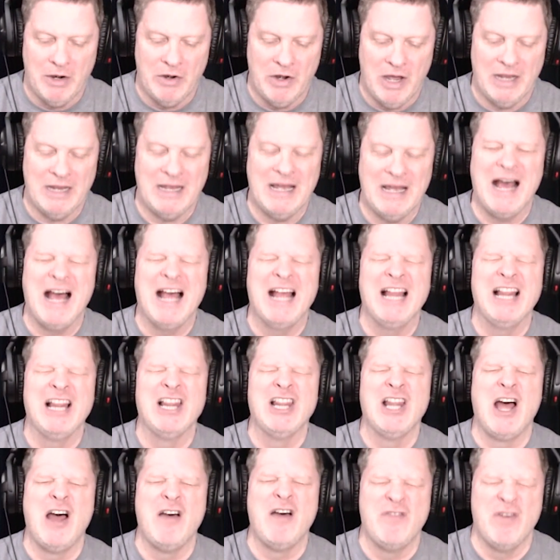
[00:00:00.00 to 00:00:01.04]
night. I
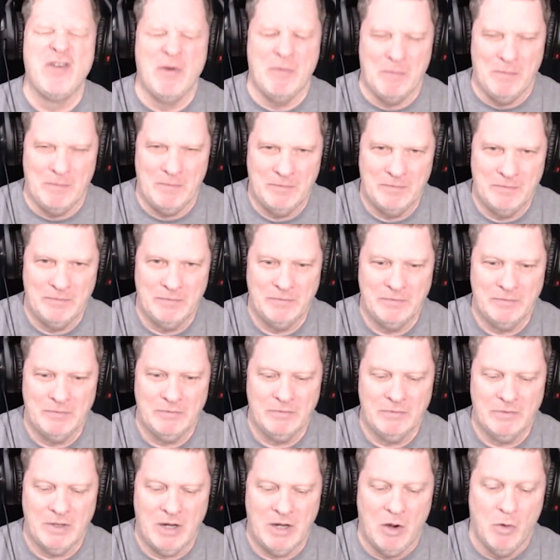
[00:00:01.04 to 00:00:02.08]
love them.
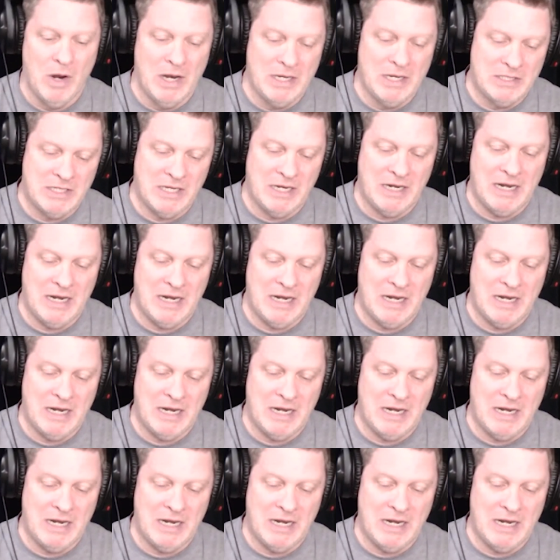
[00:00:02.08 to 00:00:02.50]
Wednesday